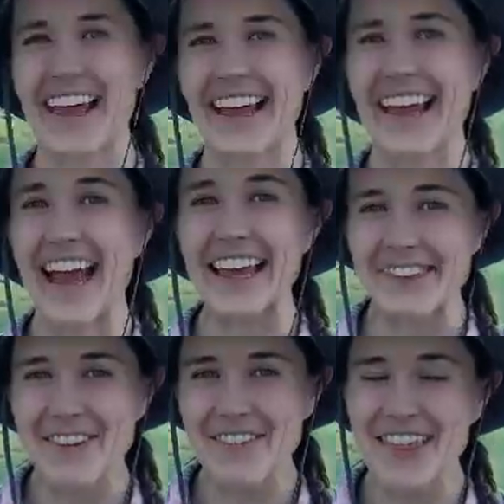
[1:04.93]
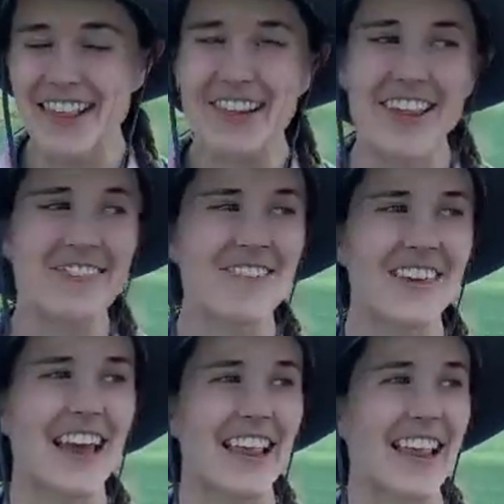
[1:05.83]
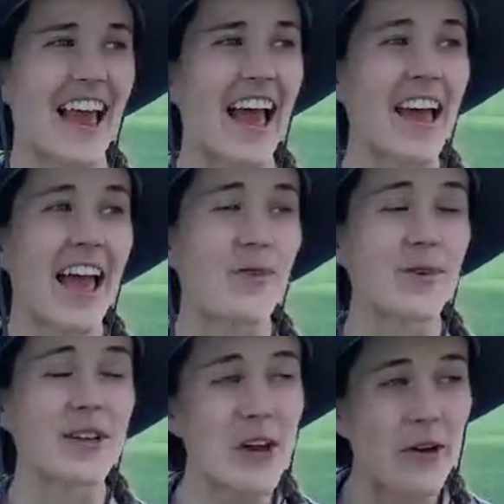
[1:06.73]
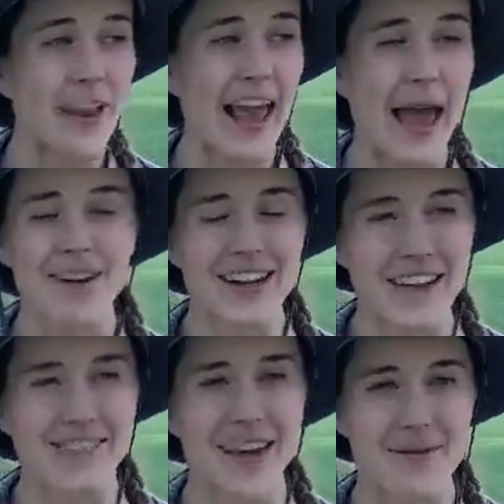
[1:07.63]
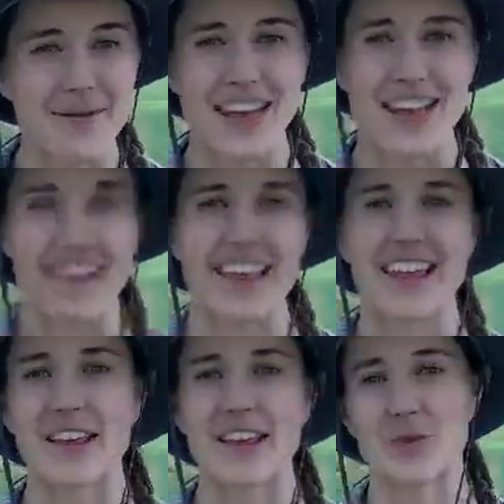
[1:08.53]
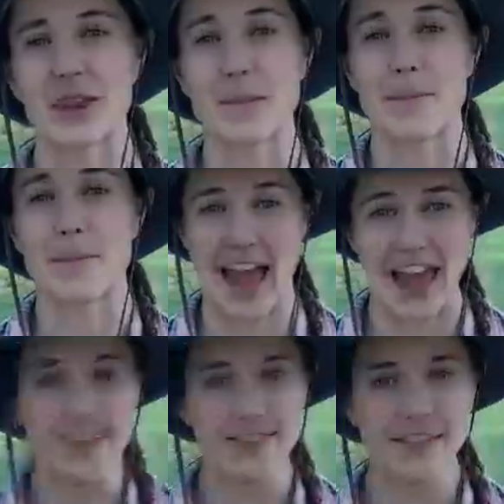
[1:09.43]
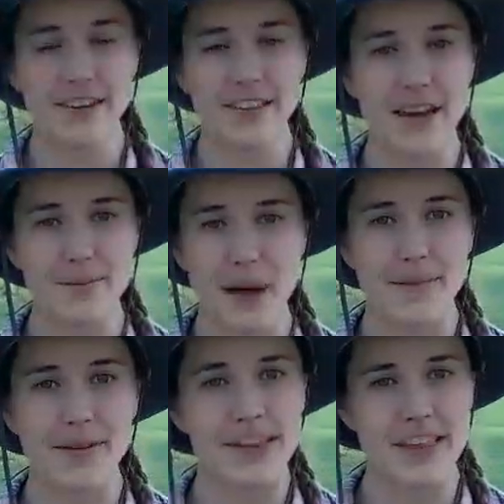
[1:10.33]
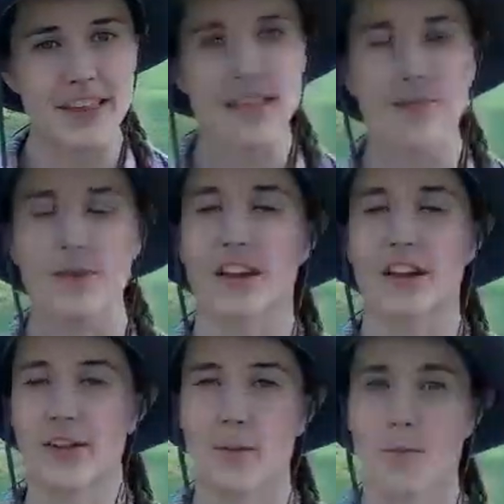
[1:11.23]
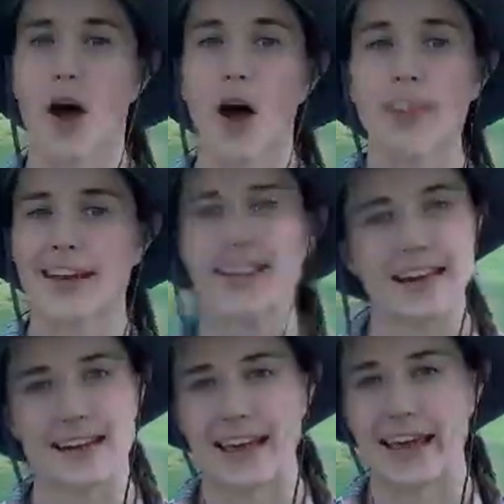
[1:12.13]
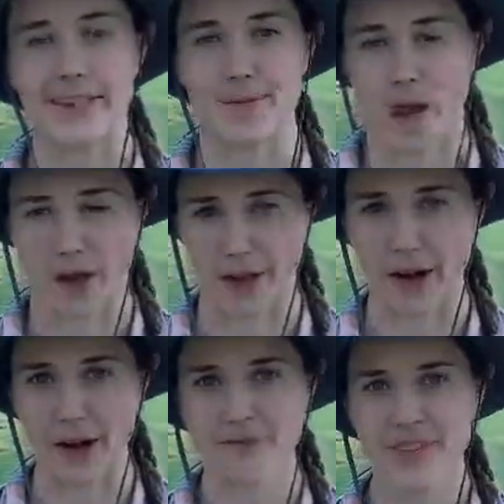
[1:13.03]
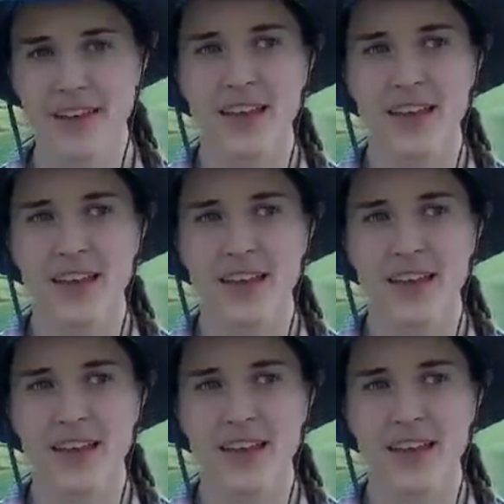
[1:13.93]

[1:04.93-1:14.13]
And I came up with this question because we know that habitat fragmentation is really bad for a lot of populations. When they're small, they tend to get smaller.